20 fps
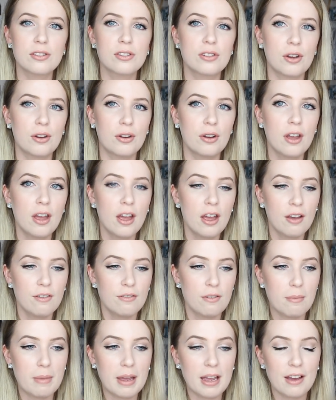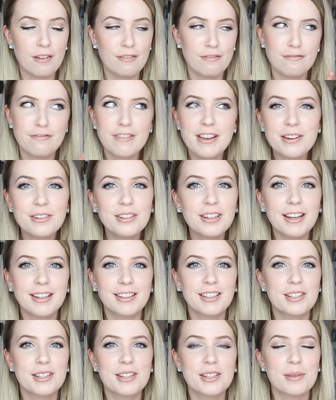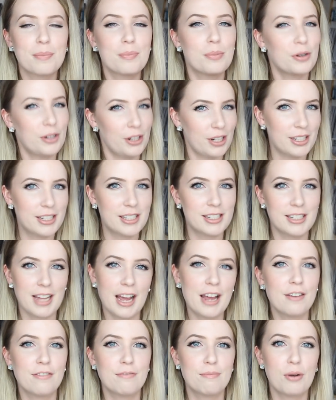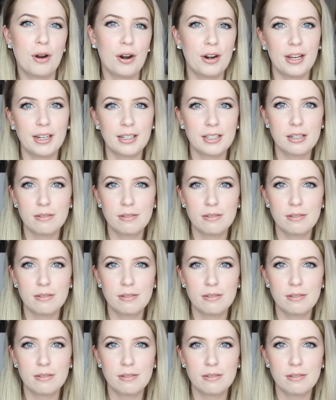So for me, I feel like this is a pretty safe product